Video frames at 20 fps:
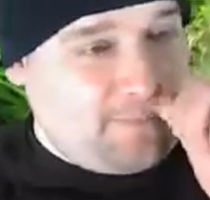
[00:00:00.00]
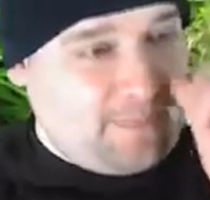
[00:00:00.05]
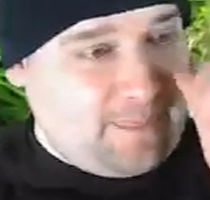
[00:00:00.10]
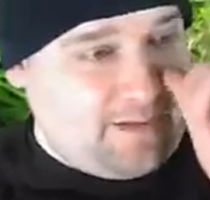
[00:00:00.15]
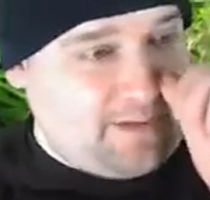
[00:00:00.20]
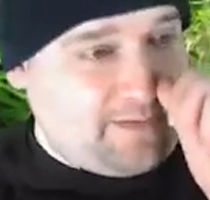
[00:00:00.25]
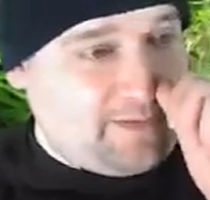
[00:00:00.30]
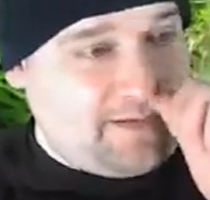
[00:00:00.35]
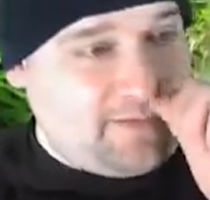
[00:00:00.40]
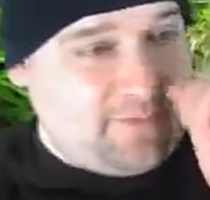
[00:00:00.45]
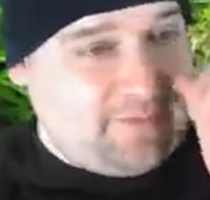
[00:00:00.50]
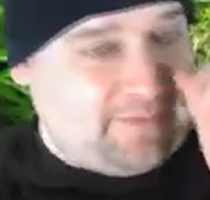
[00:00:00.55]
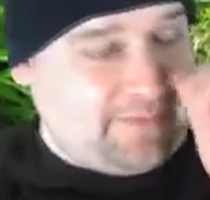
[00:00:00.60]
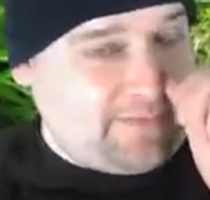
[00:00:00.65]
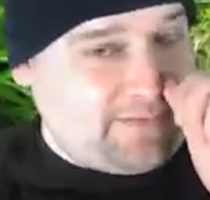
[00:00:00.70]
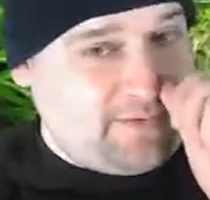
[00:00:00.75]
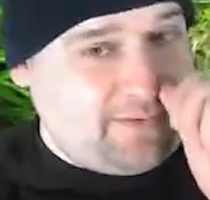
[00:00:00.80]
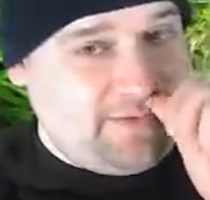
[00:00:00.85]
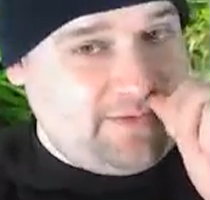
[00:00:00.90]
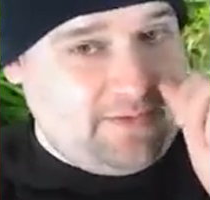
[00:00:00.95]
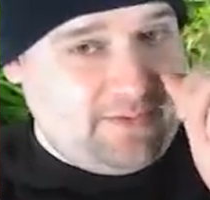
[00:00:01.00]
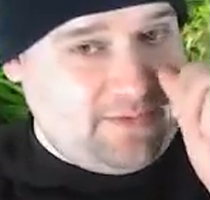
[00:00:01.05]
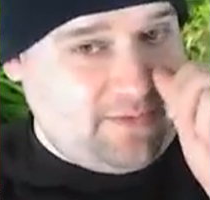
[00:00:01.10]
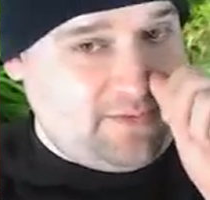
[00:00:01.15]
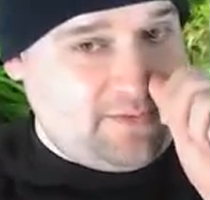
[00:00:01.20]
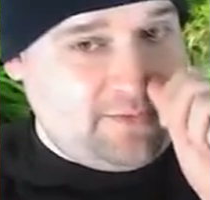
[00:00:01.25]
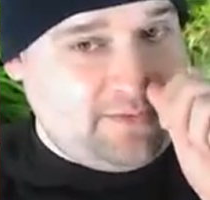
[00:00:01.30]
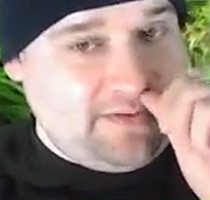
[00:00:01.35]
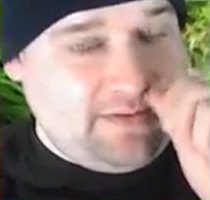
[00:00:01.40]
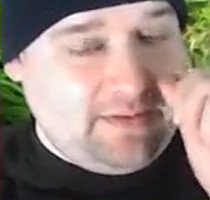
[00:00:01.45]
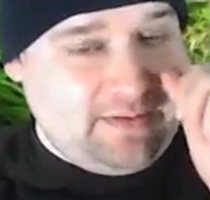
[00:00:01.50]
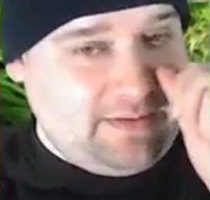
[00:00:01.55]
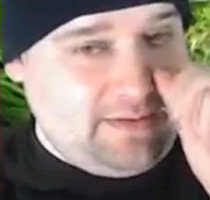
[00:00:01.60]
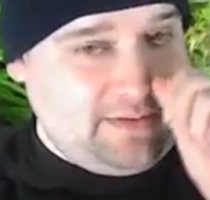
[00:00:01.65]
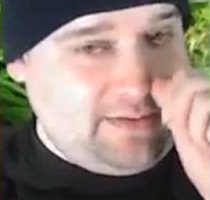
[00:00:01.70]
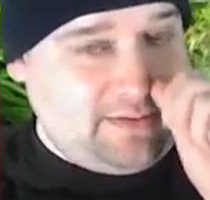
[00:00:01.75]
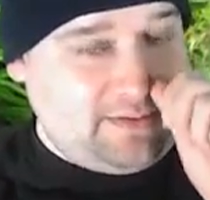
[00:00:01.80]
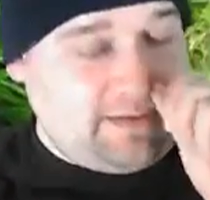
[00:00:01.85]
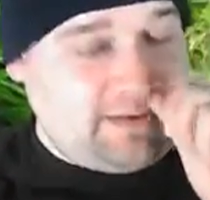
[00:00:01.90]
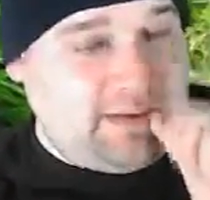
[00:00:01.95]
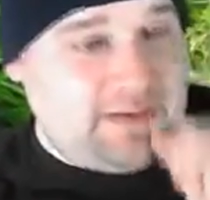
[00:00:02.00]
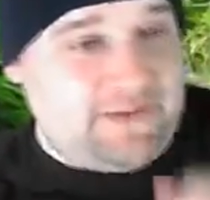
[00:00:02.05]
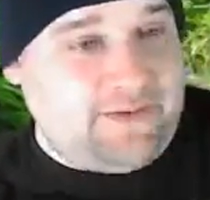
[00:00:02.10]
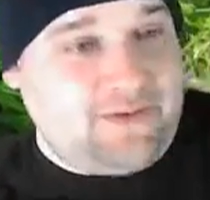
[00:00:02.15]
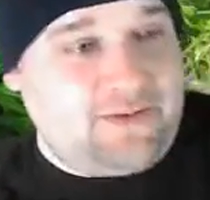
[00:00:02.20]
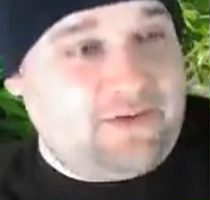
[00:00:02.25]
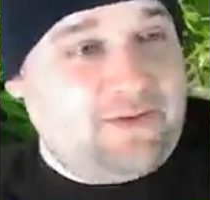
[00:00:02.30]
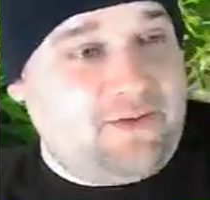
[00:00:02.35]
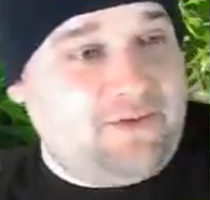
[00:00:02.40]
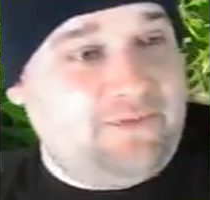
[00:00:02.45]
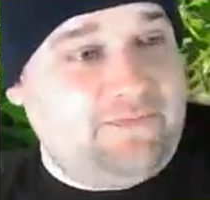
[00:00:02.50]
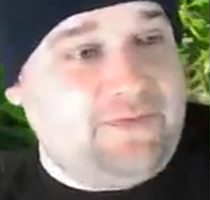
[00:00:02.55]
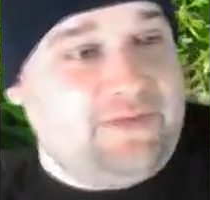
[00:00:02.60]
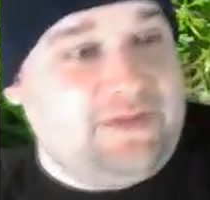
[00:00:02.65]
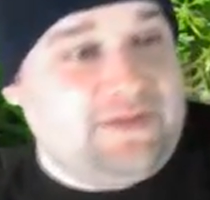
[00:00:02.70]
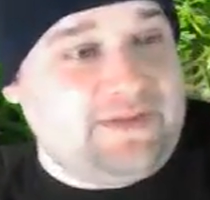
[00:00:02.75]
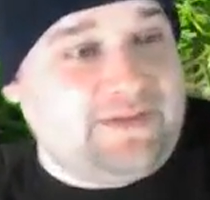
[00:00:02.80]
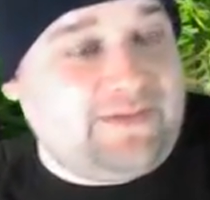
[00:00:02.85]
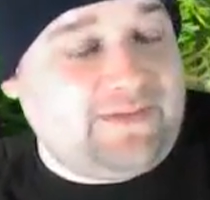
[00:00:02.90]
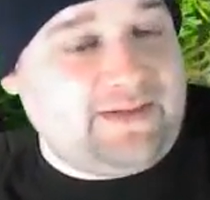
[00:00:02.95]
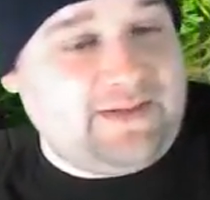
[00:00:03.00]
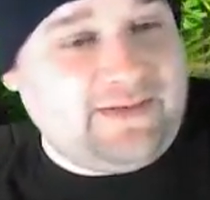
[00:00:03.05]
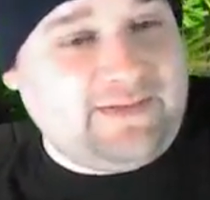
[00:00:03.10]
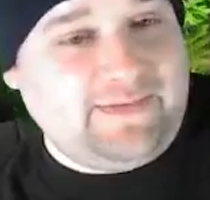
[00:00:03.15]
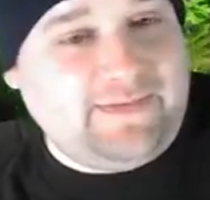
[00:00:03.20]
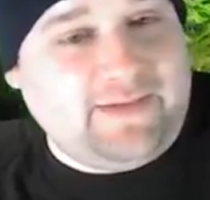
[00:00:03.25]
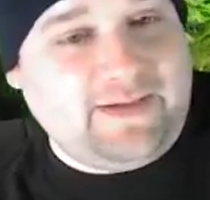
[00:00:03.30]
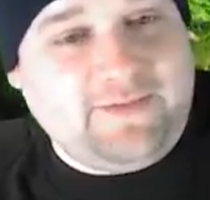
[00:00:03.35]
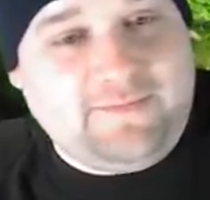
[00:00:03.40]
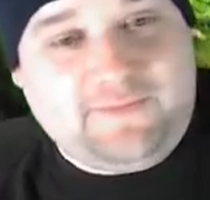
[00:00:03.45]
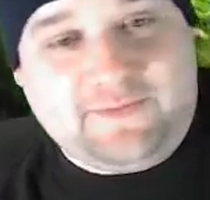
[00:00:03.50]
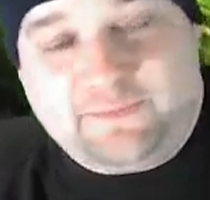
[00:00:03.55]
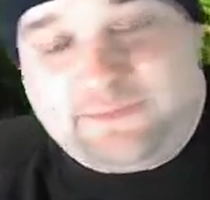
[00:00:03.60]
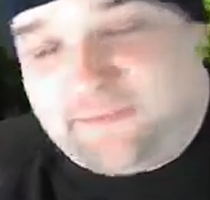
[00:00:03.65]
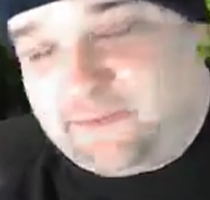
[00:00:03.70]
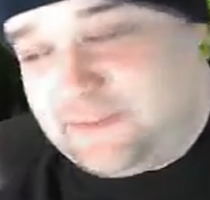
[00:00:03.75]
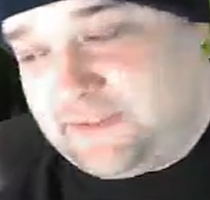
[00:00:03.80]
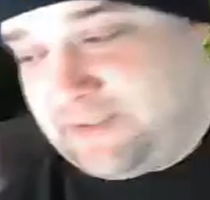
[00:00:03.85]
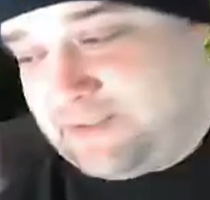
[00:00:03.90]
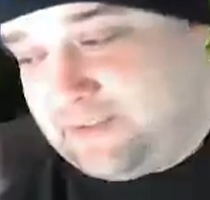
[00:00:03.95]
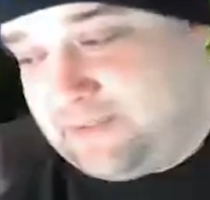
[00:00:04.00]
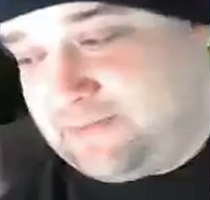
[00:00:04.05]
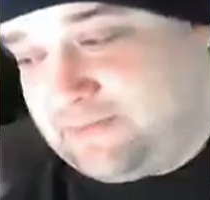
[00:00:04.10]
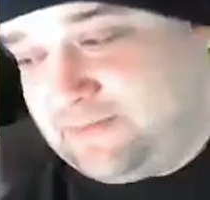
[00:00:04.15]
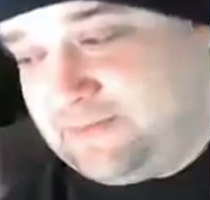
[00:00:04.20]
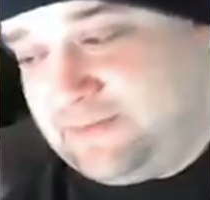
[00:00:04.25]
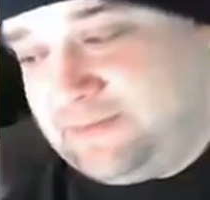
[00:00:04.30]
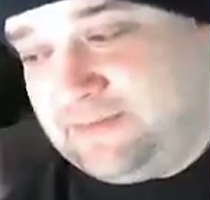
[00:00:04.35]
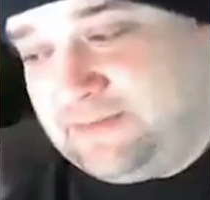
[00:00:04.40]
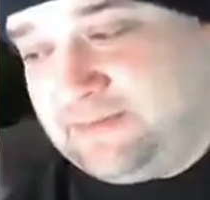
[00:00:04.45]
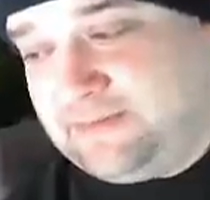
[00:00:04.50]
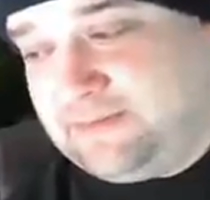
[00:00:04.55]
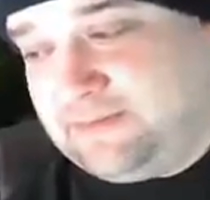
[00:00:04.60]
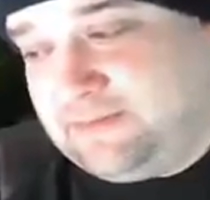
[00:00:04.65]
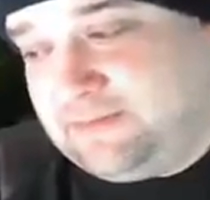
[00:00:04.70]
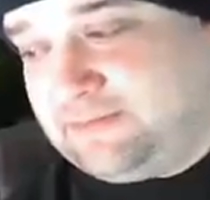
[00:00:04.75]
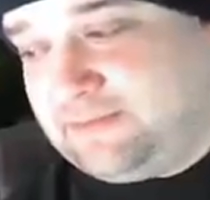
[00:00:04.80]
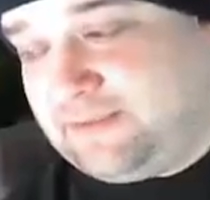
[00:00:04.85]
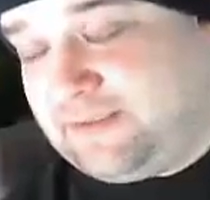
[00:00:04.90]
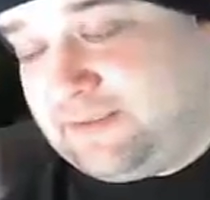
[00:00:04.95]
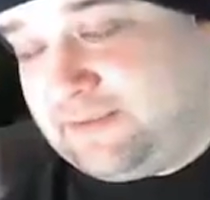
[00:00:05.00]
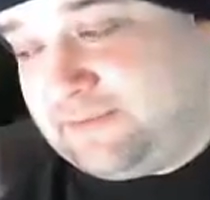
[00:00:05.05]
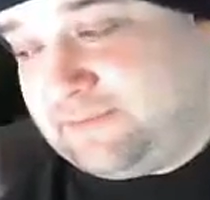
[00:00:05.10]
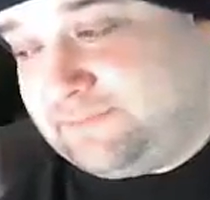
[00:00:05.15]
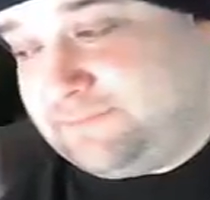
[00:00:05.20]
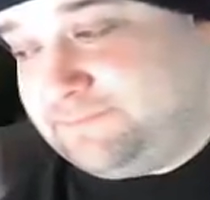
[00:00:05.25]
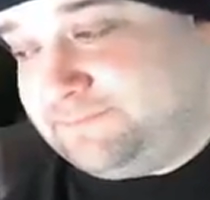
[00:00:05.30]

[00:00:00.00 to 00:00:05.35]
Like they would sell you 100 goldfish and say it's safe to put in dwarf